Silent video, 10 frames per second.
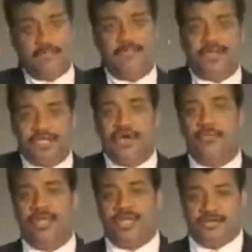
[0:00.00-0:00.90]
God because
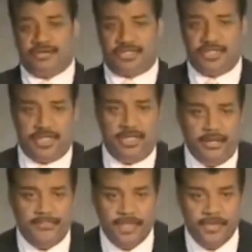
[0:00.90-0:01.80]
nobody understood it,
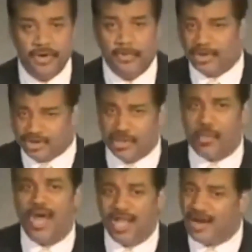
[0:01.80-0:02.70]
or nobody
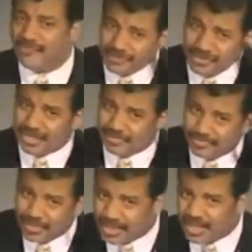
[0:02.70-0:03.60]
understood well enough to really
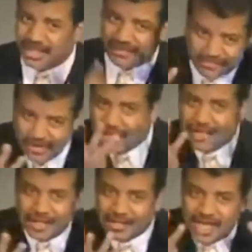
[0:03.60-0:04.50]
believe
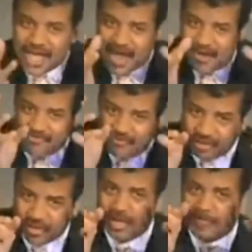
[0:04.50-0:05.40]
that they had a
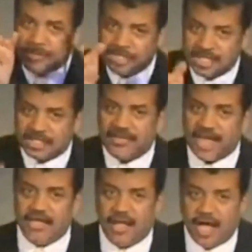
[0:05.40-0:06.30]
full
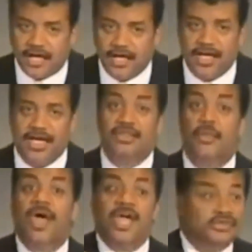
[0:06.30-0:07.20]
predictive handle on it
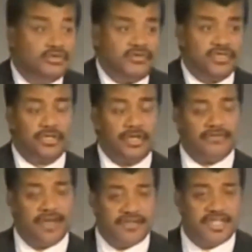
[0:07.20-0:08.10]
in the way the universal
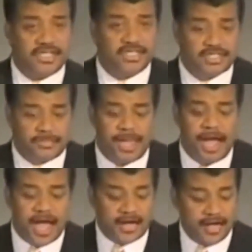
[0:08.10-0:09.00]
law of gravitation
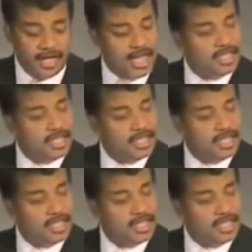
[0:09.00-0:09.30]
supplied.